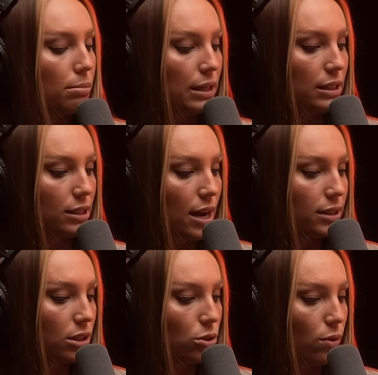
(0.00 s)
Police
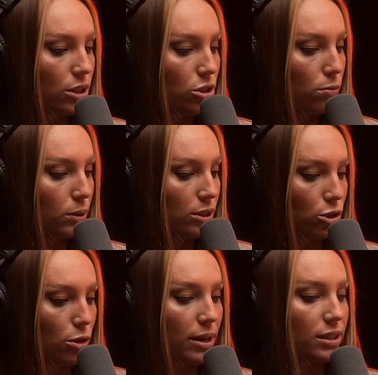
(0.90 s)
test the .22 but
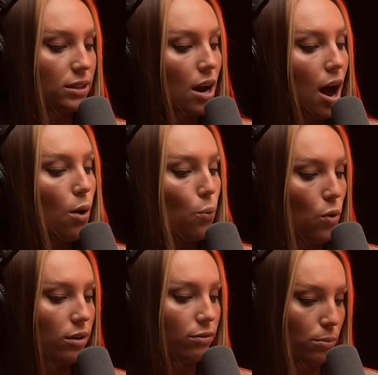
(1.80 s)
determine it's not
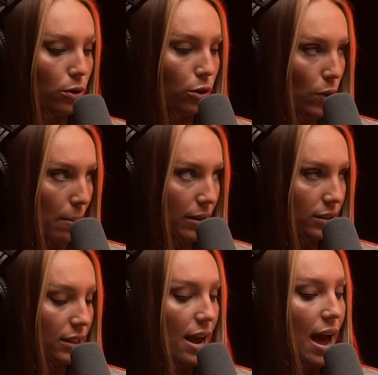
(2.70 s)
one of the murder weapons. Mm.